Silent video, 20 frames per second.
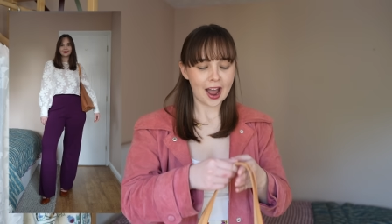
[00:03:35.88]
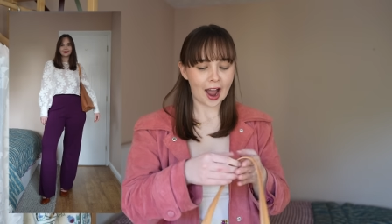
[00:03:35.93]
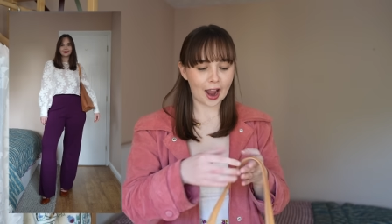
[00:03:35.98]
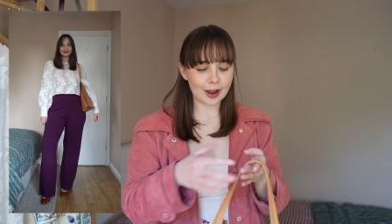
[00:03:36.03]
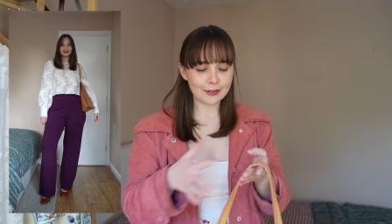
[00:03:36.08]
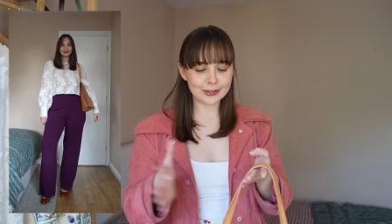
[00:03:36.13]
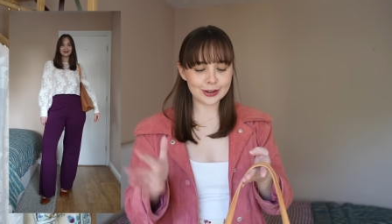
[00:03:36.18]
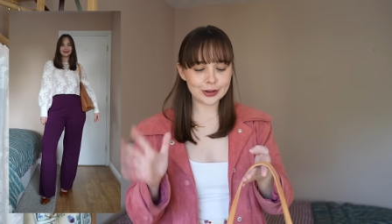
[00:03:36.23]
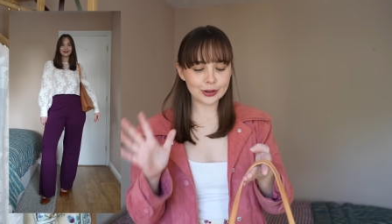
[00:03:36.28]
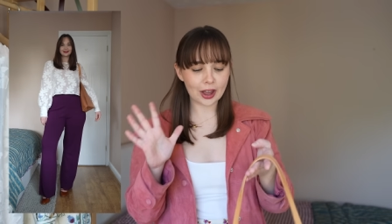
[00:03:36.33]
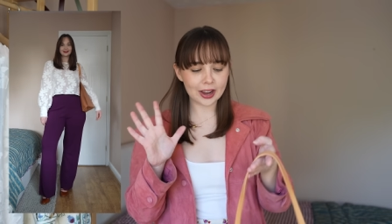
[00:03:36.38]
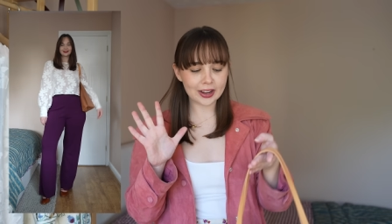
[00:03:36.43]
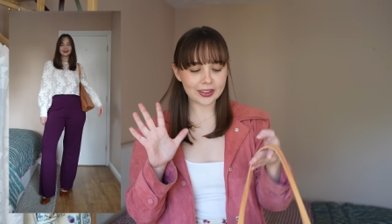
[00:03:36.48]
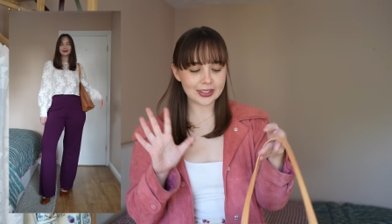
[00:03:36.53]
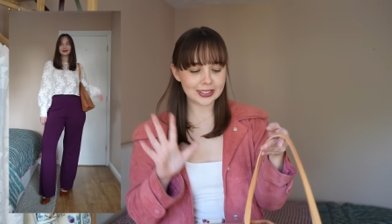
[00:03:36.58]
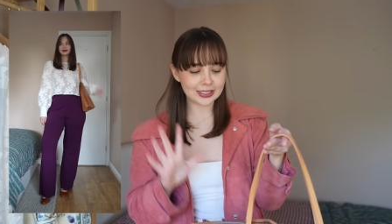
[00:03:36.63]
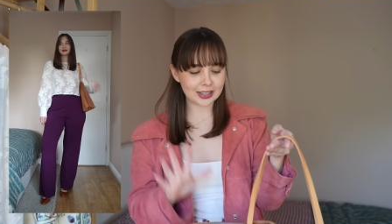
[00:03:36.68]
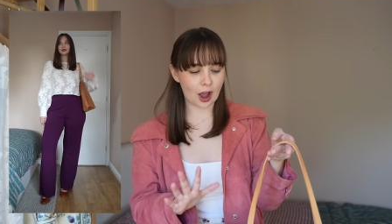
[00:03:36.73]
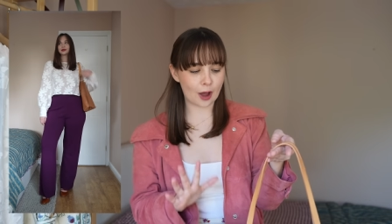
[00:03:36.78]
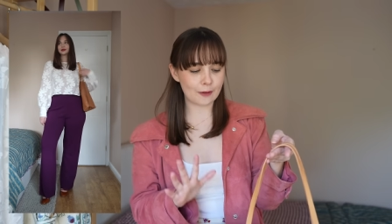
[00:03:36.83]
I feel like
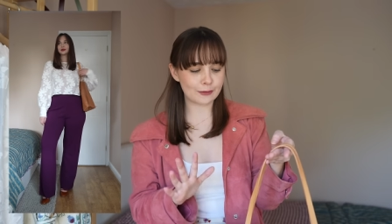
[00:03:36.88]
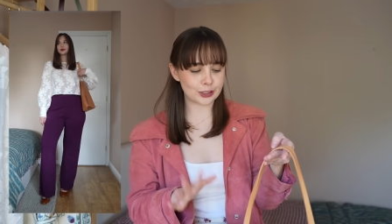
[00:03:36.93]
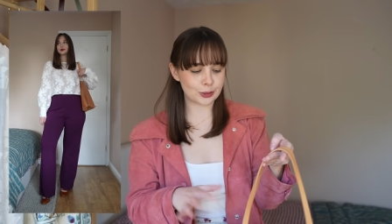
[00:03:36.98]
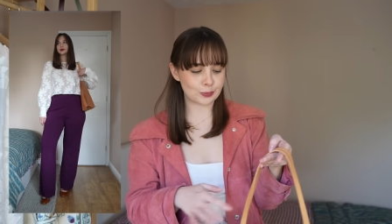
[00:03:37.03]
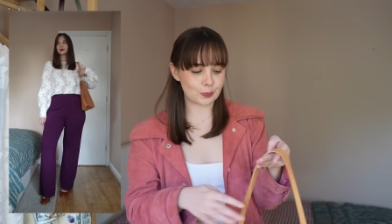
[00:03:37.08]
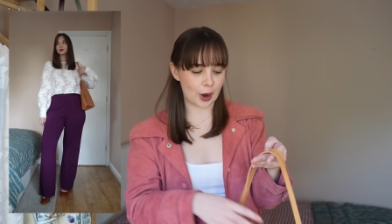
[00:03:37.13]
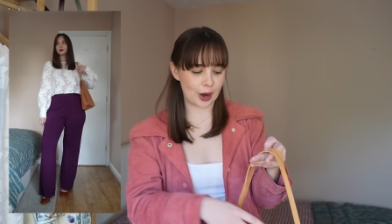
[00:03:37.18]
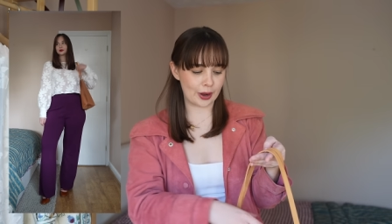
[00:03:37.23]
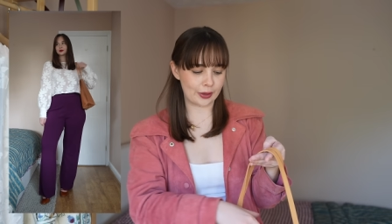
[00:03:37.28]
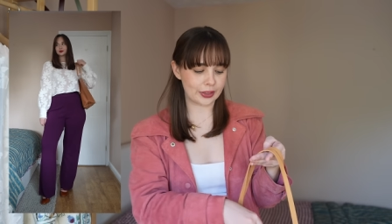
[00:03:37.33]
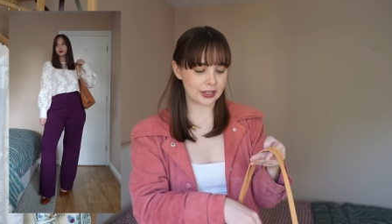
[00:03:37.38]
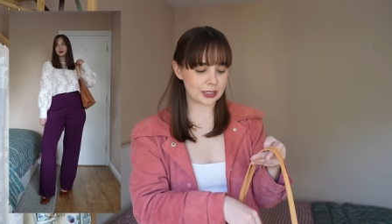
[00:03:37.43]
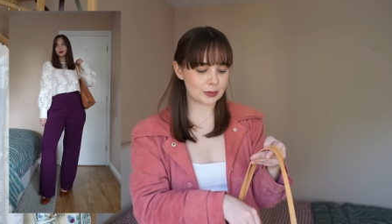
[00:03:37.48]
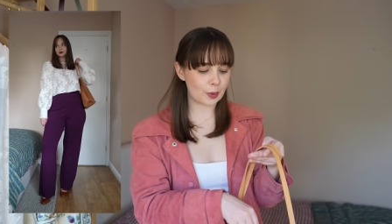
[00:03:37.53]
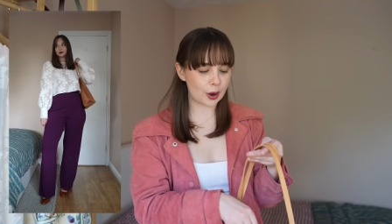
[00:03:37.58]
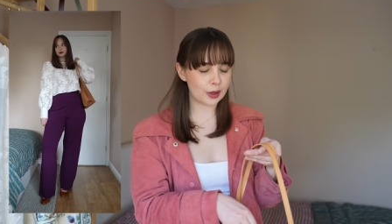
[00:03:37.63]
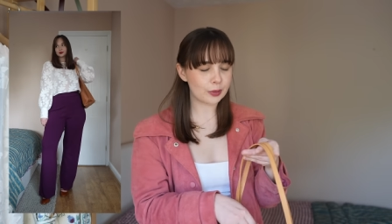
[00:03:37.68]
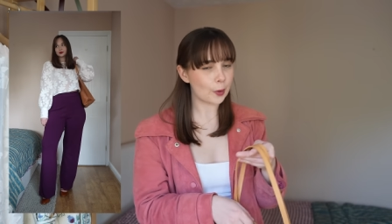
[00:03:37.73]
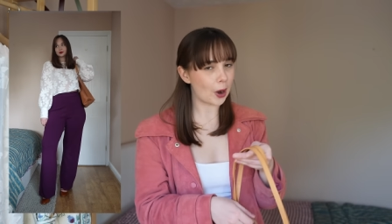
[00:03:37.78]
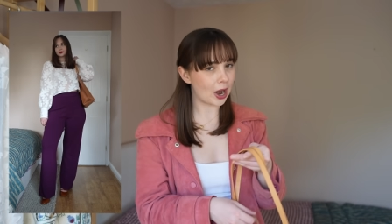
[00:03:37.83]
this covers both. It's
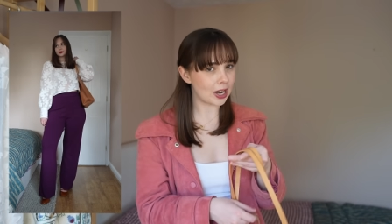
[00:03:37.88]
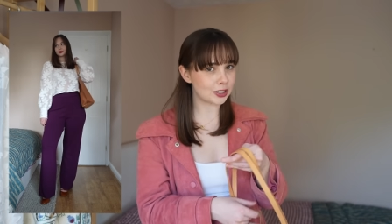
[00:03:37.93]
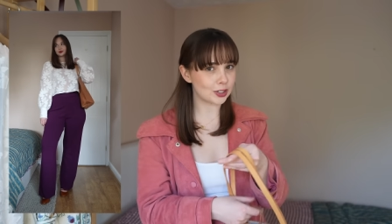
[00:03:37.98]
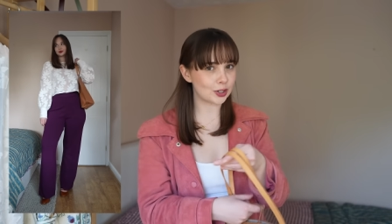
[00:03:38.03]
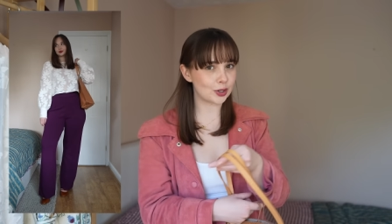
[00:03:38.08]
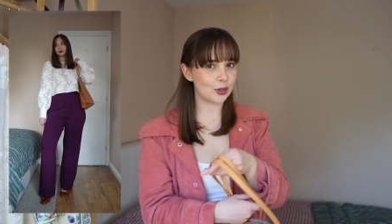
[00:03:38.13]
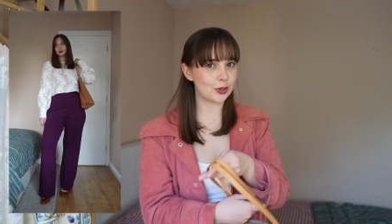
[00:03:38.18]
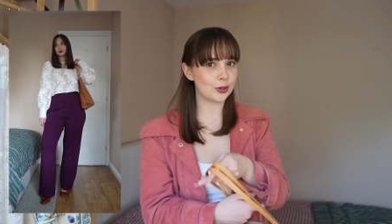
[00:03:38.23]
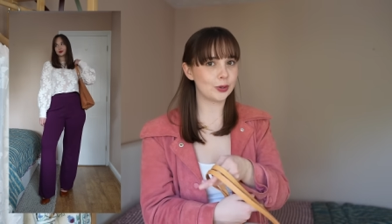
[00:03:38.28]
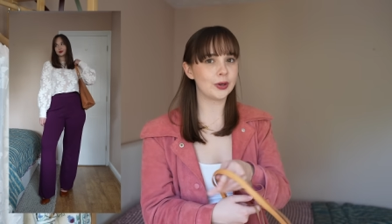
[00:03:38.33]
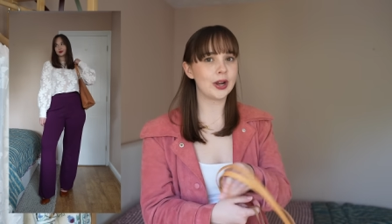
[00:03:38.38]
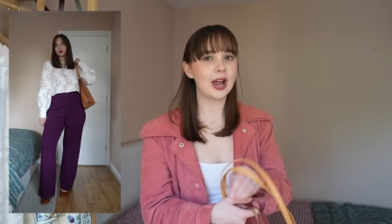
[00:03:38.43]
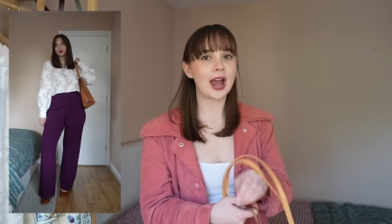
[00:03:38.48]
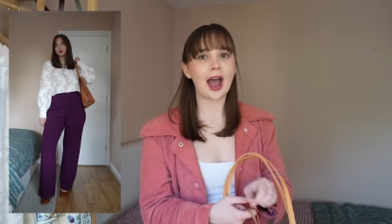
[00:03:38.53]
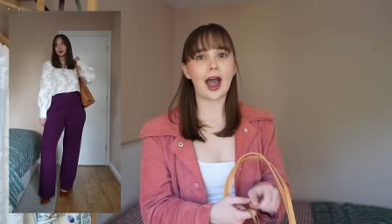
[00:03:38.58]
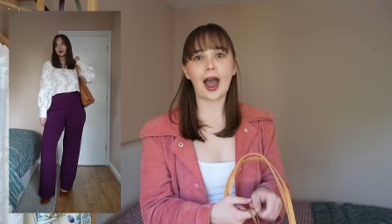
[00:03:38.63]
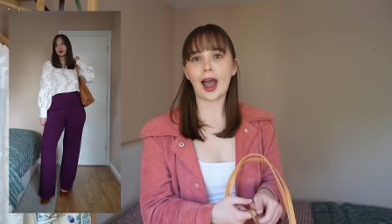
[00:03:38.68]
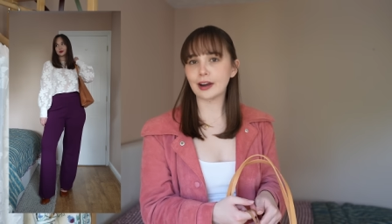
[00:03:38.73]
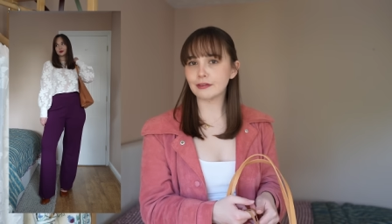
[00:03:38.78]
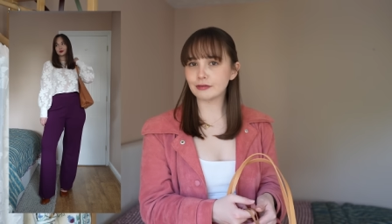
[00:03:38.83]
both practical
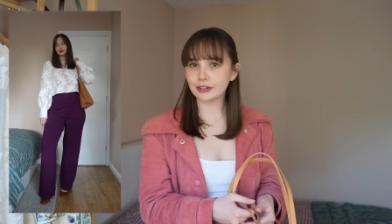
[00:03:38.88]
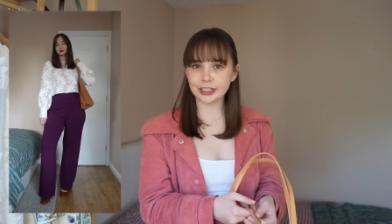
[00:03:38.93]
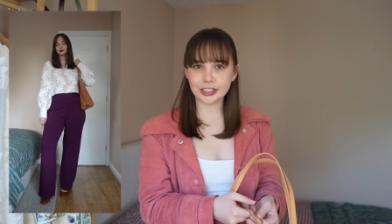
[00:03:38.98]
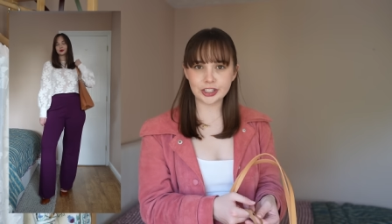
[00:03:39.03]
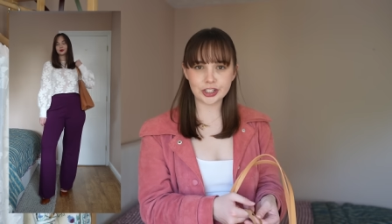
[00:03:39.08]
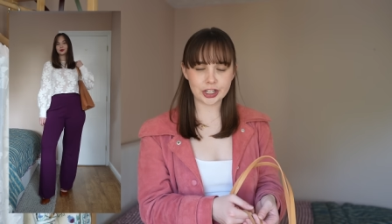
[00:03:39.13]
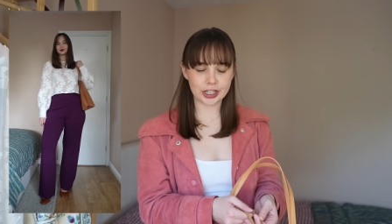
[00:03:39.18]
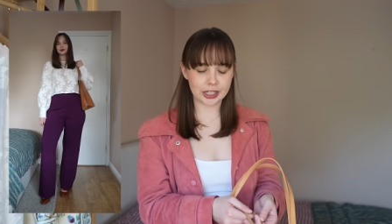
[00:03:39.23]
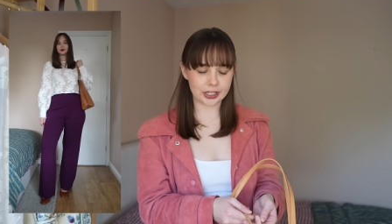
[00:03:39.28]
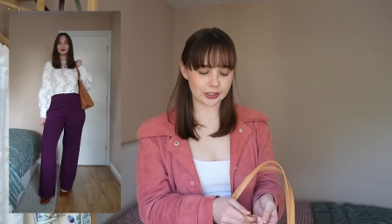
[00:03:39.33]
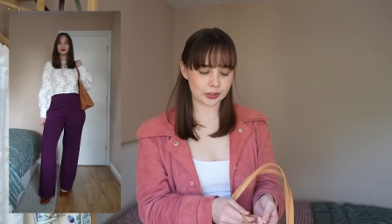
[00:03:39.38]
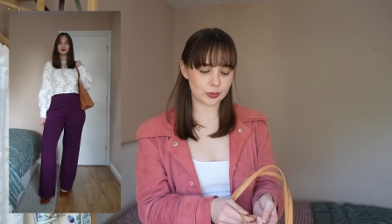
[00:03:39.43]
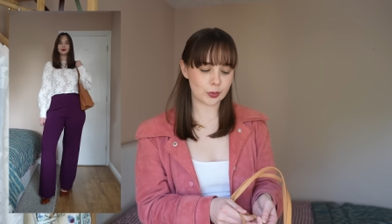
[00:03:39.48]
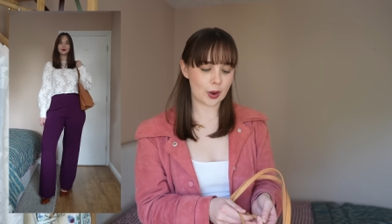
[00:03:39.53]
and really chic as